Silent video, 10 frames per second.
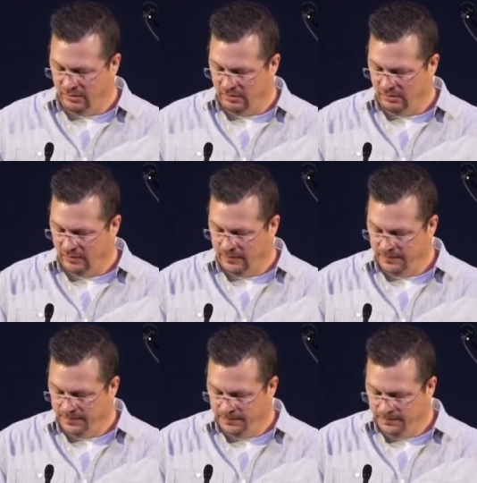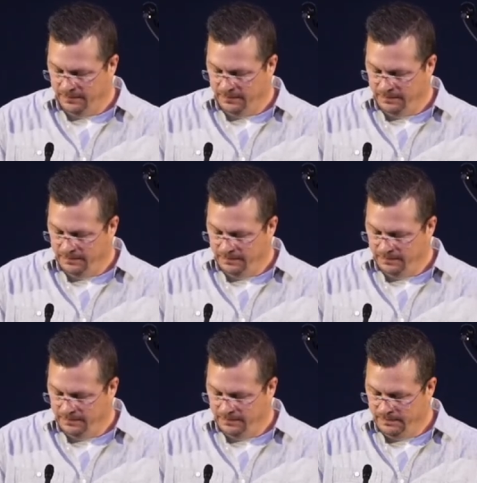
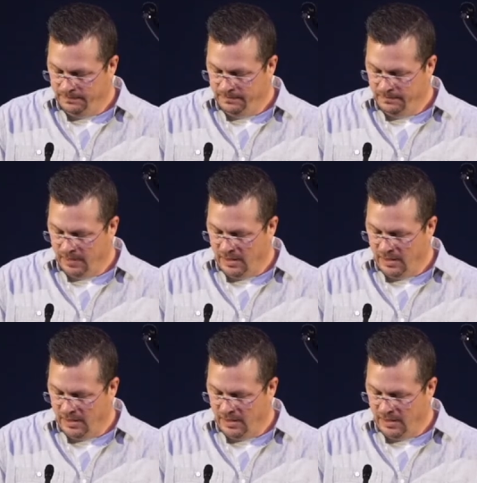(silence)